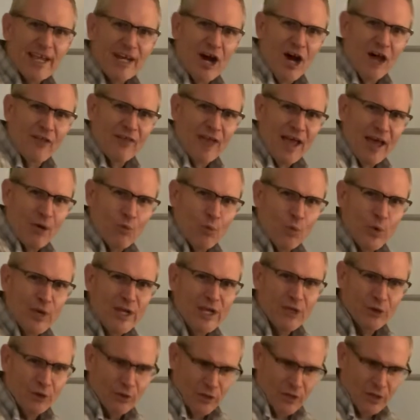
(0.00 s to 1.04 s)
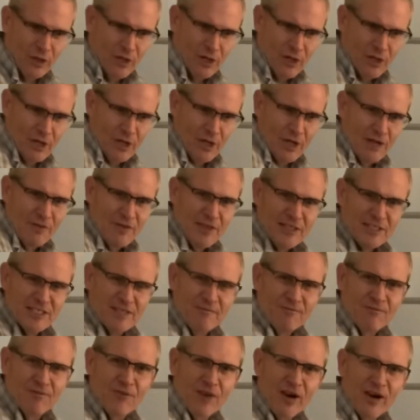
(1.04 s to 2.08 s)
on that wheel that's in
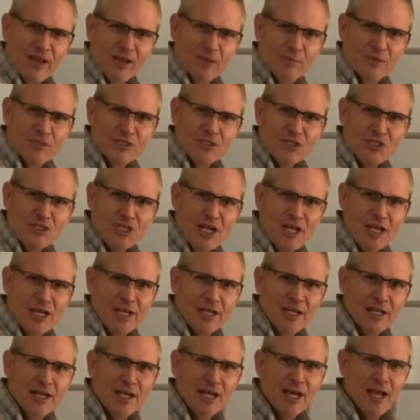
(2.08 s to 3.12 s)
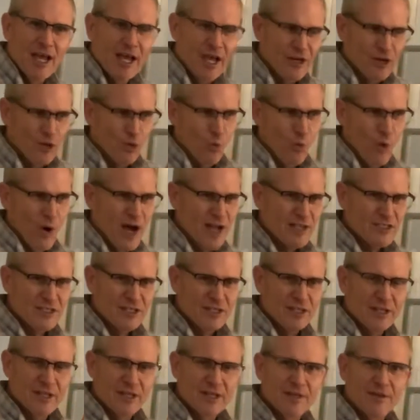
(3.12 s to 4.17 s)
front of the machine and you're
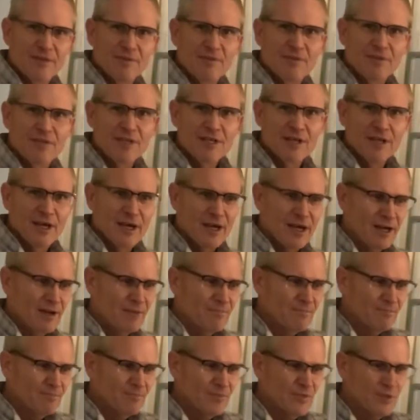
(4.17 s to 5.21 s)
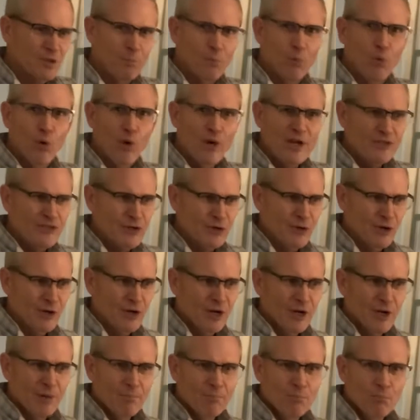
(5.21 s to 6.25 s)
watching the pointer
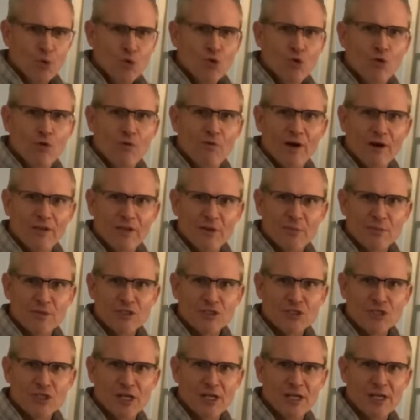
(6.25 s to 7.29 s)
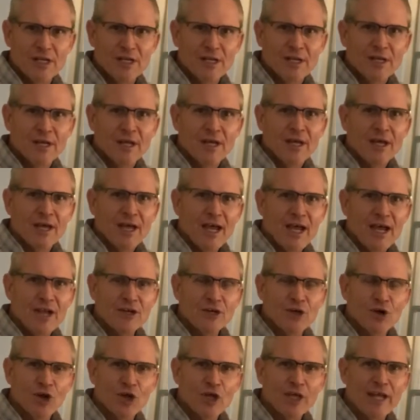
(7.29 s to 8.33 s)
move on the machine and
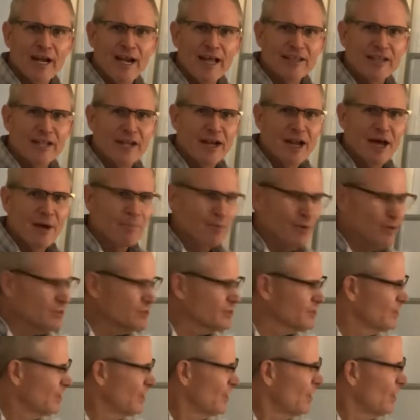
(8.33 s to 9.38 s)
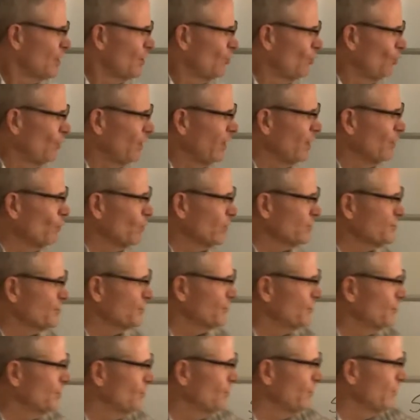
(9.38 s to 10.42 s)
you're looking at the numbers, really what you're
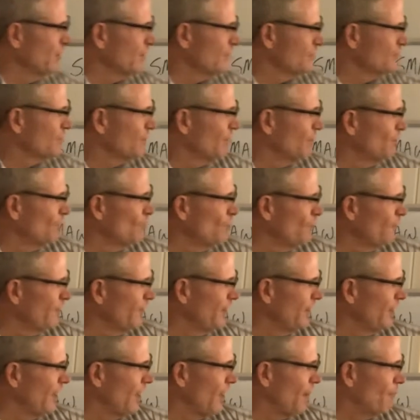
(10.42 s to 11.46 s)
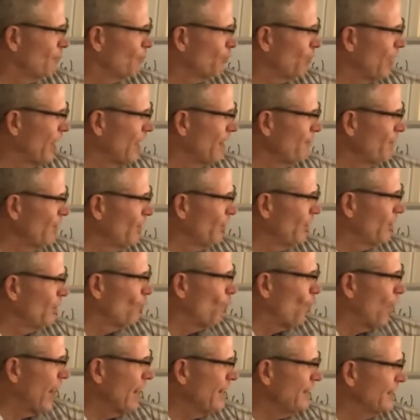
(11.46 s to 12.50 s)
doing is you're moving a primary
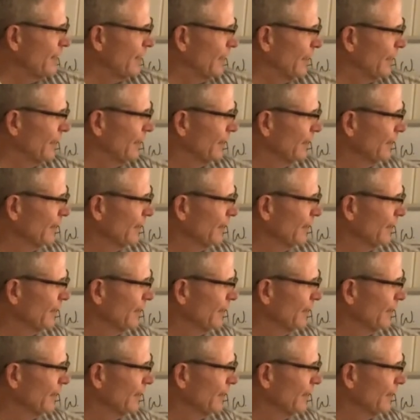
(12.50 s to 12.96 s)
winding.